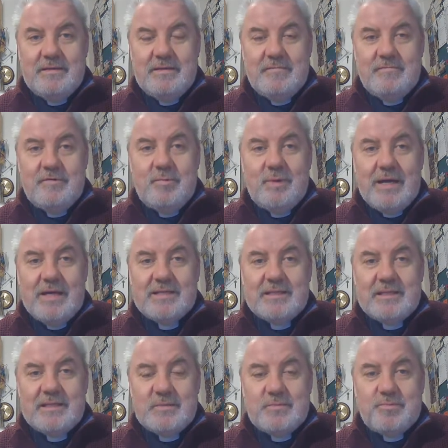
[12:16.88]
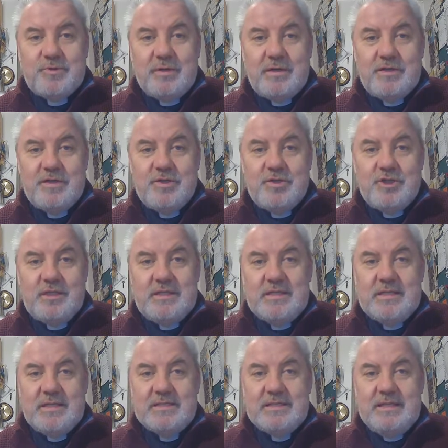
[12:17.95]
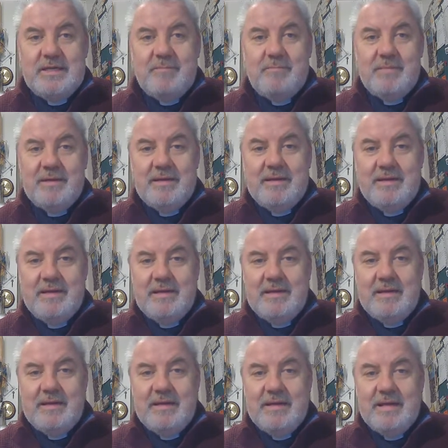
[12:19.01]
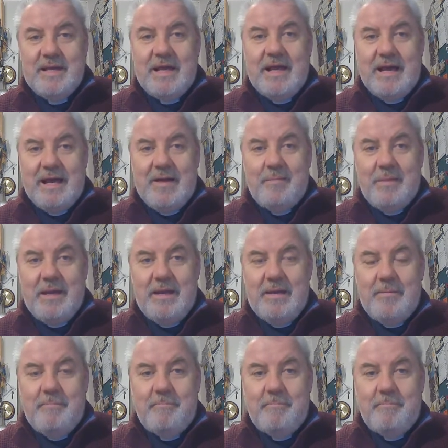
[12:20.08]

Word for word: For we ask this prayer in Jesus' name. Amen.